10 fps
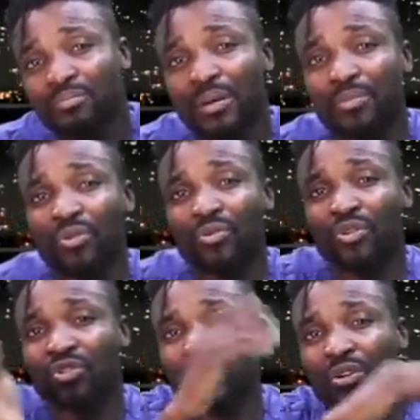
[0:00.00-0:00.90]
They won't
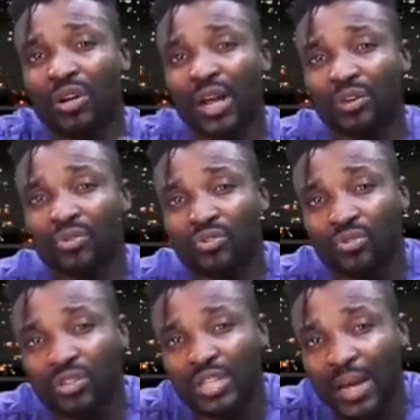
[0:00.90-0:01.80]
go straight on our news.
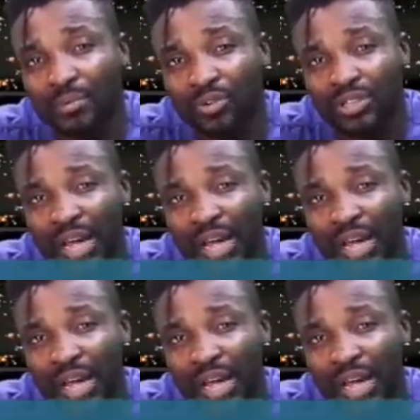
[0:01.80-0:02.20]
No time.